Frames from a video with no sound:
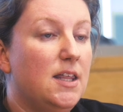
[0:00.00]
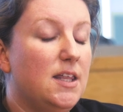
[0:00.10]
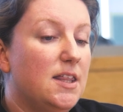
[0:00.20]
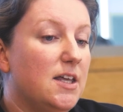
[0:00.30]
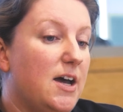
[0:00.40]

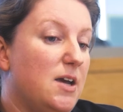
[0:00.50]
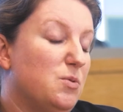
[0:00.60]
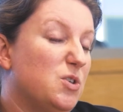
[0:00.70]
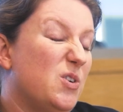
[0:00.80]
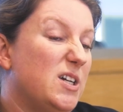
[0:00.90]
that they're
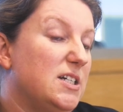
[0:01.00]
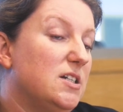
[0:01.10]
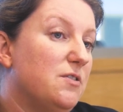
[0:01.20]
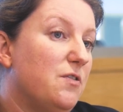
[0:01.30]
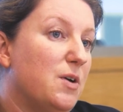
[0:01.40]
able to
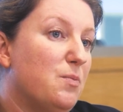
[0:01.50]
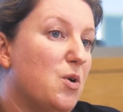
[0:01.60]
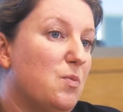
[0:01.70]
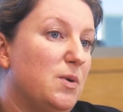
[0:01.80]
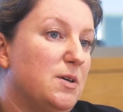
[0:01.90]
identify
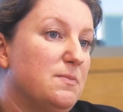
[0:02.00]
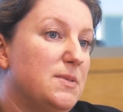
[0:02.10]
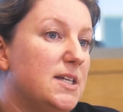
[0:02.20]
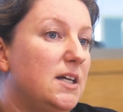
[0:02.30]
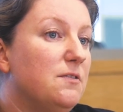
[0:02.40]

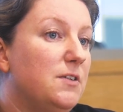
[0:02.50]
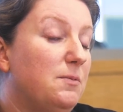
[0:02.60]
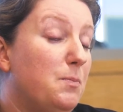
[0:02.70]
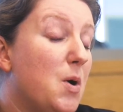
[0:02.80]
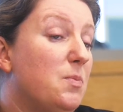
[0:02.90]
problems, and if a
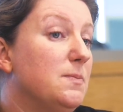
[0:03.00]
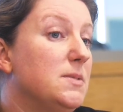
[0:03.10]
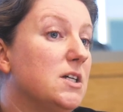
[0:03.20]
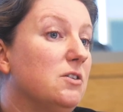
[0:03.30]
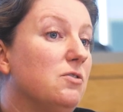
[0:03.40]
problem
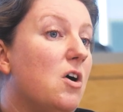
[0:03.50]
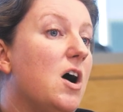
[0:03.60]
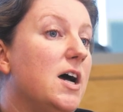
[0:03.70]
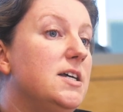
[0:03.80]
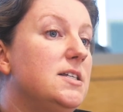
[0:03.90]
did
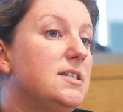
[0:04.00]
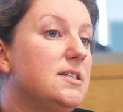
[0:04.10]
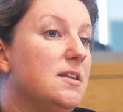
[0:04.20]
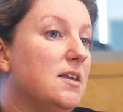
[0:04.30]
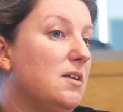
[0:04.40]
arise,
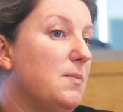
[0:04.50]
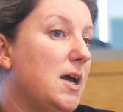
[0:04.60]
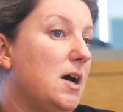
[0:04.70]
then they'd be